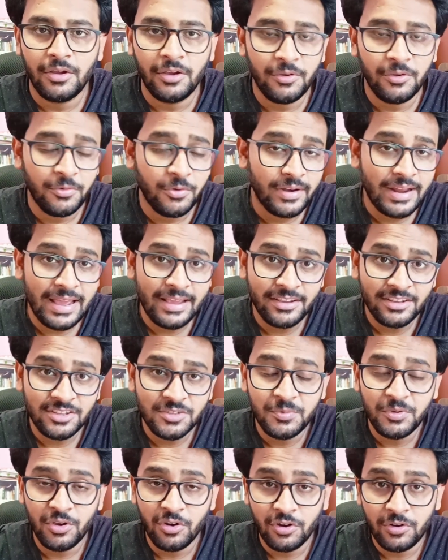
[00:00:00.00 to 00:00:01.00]
now if your rank
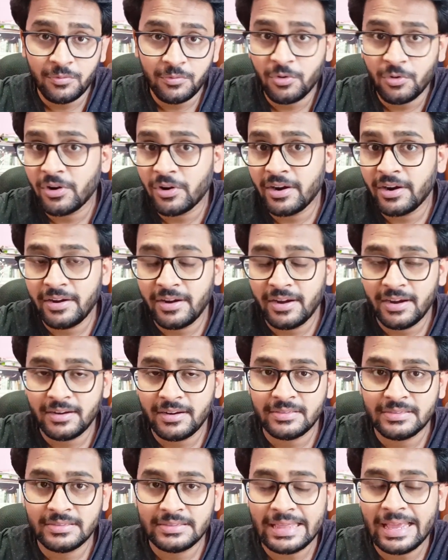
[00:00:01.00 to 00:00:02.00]
is beyond
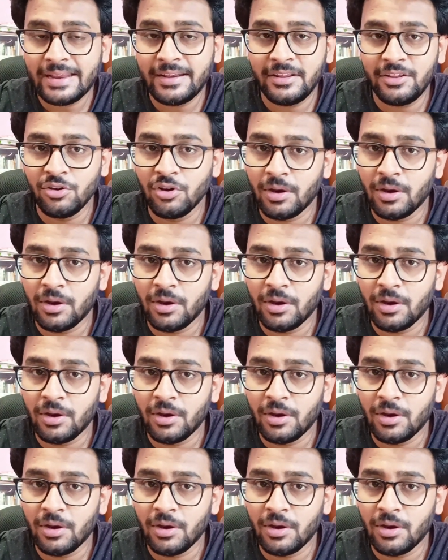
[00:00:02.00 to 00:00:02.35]
400 then